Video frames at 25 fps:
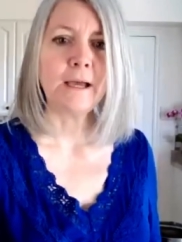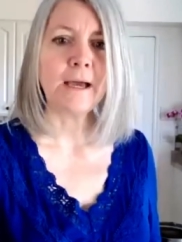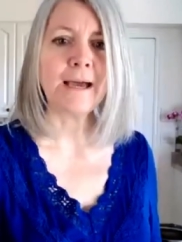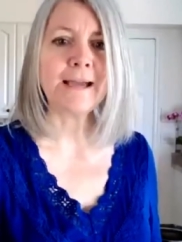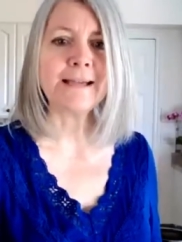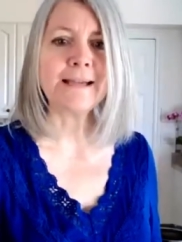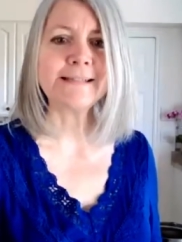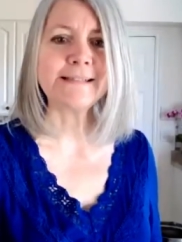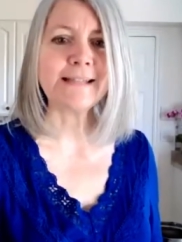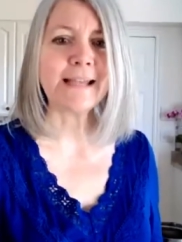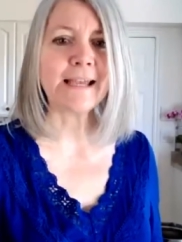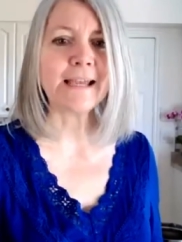
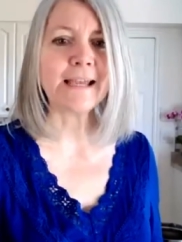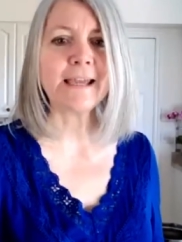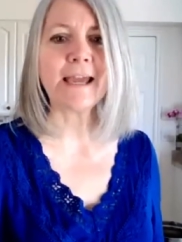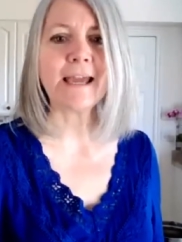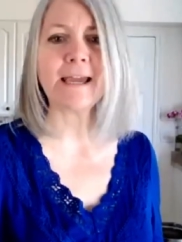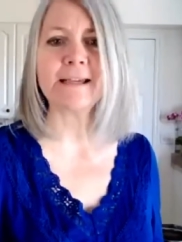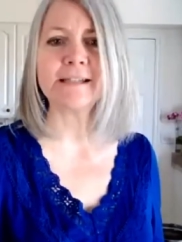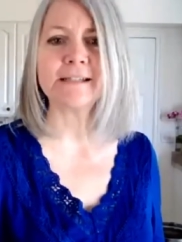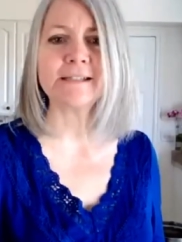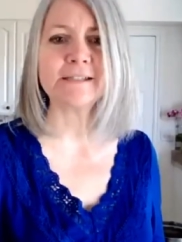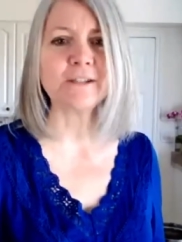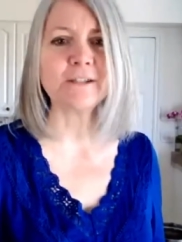I say
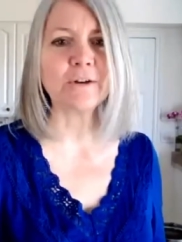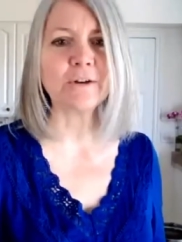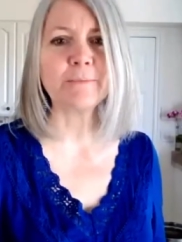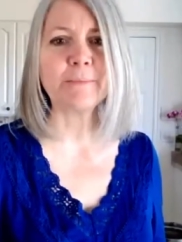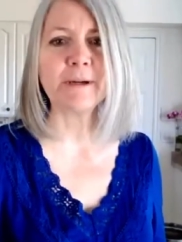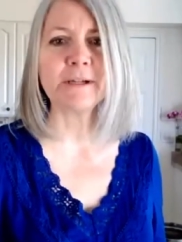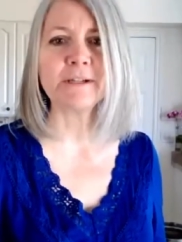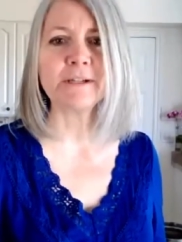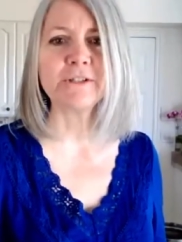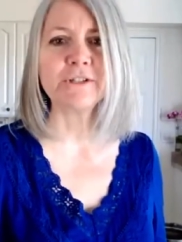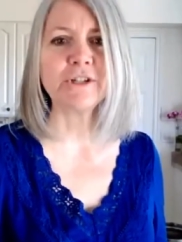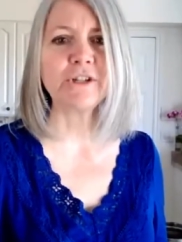K so
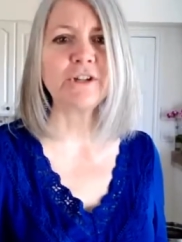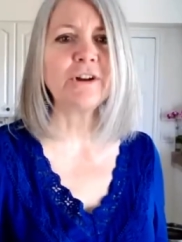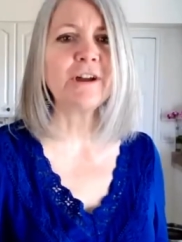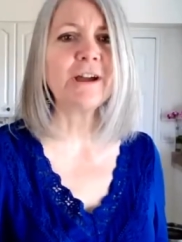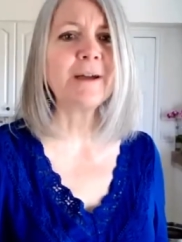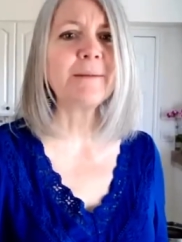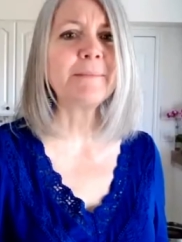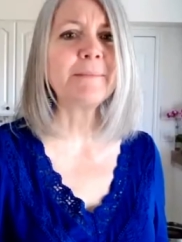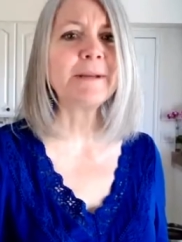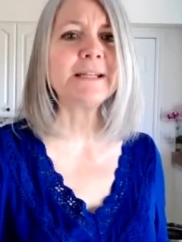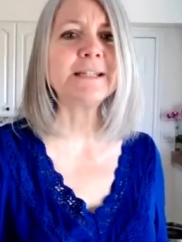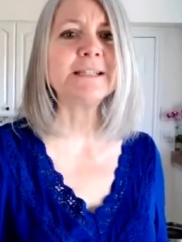much. You know
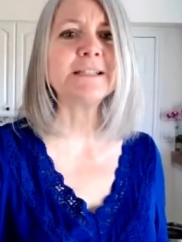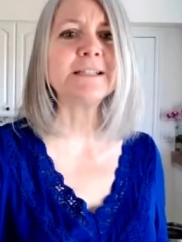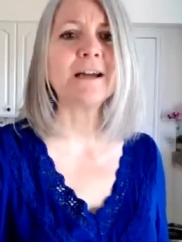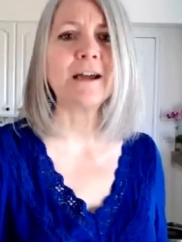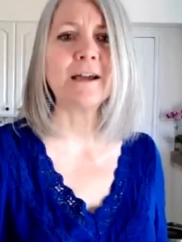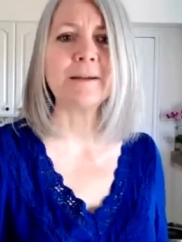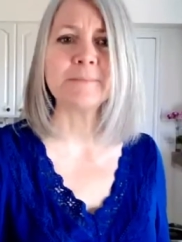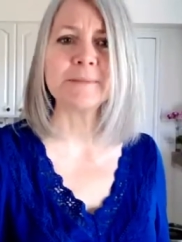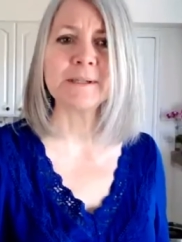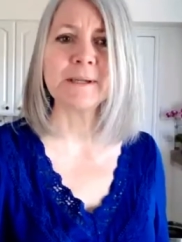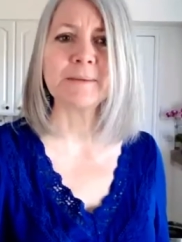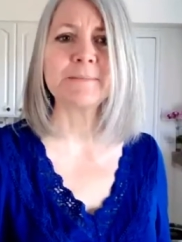how many
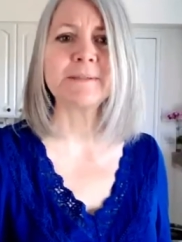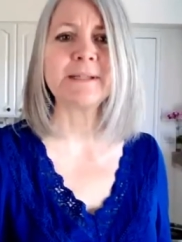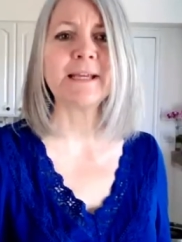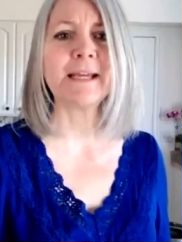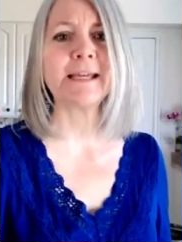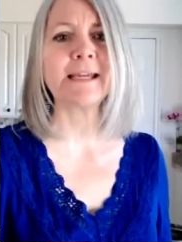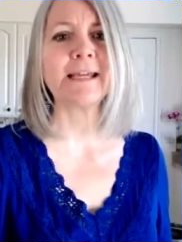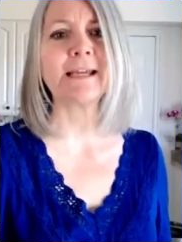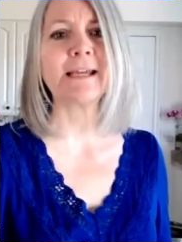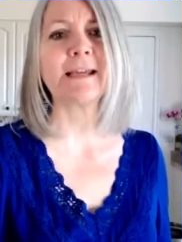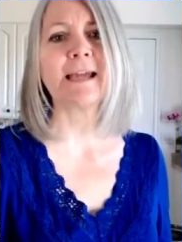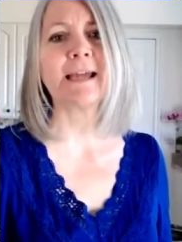times I'm
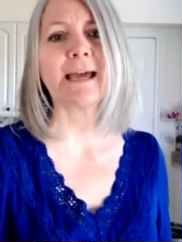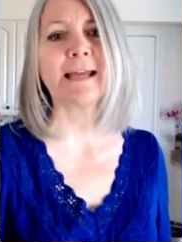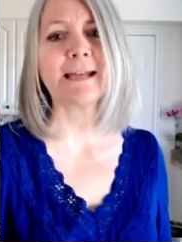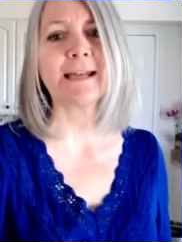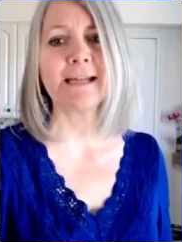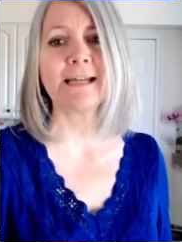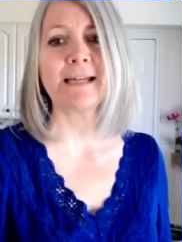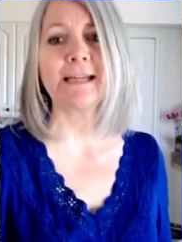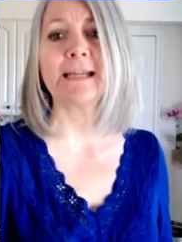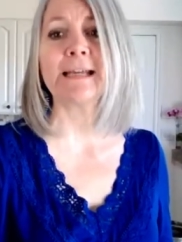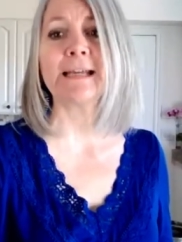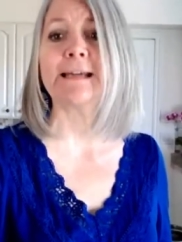taking
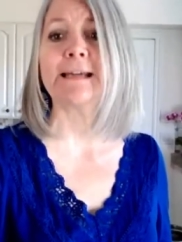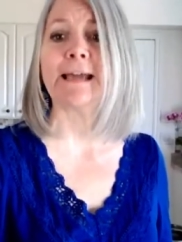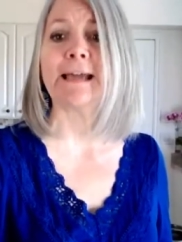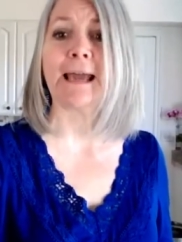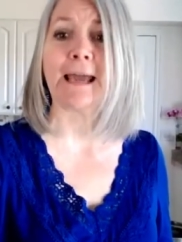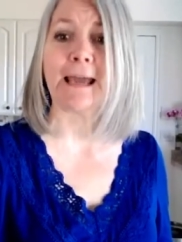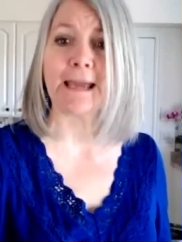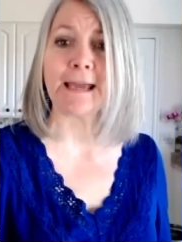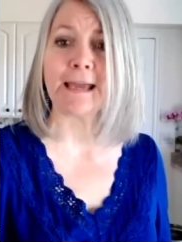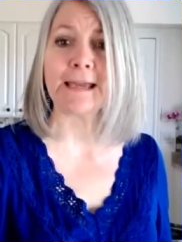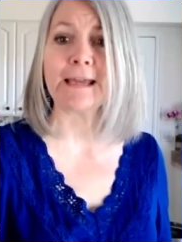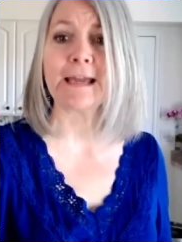editing
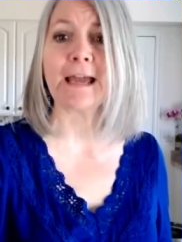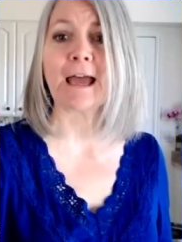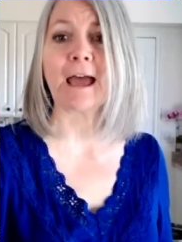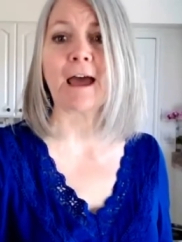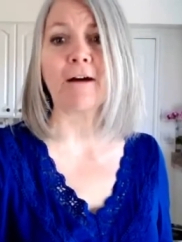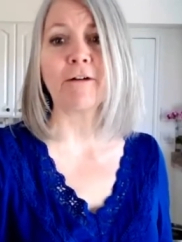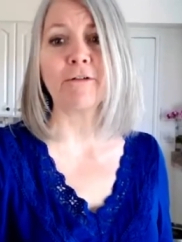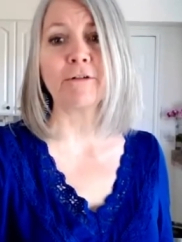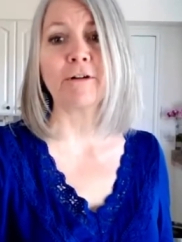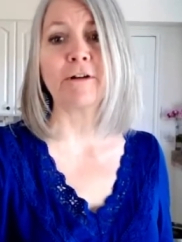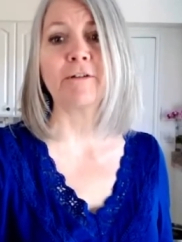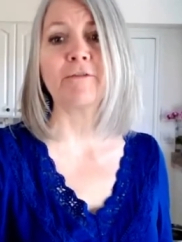K
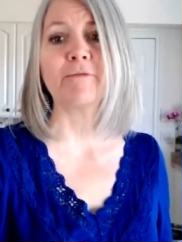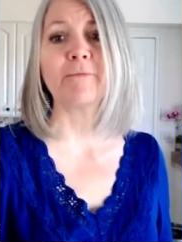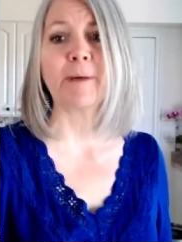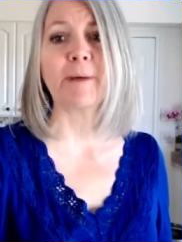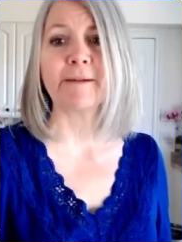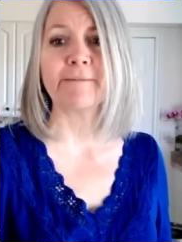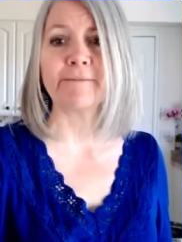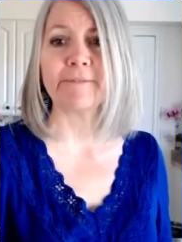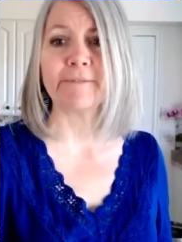out of my